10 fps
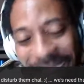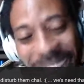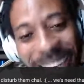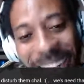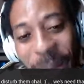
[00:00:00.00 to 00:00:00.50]

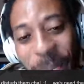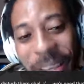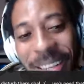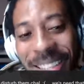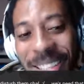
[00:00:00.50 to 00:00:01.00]
that'd be
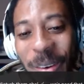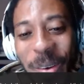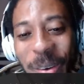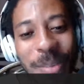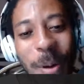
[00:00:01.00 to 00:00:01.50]
a
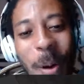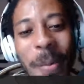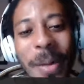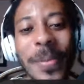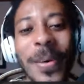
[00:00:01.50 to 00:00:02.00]
serious
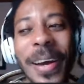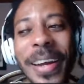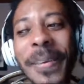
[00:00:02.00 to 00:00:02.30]
moment, boy.